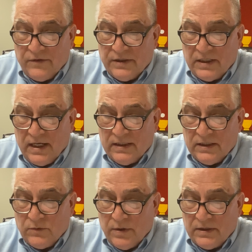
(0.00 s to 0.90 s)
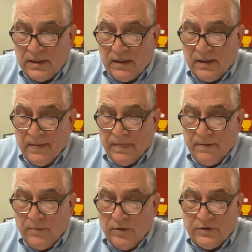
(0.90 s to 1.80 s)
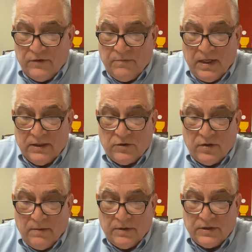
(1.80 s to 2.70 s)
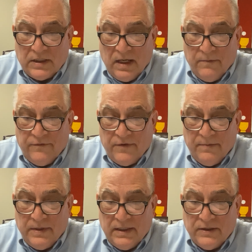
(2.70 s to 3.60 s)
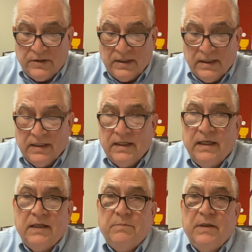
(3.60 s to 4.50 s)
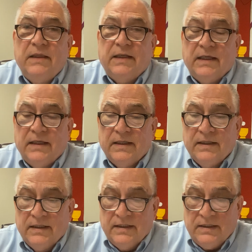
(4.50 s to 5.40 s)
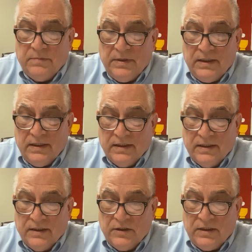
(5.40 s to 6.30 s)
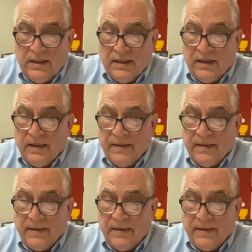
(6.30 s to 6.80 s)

and scientist, once said, most of man's troubles come from his inability to be still.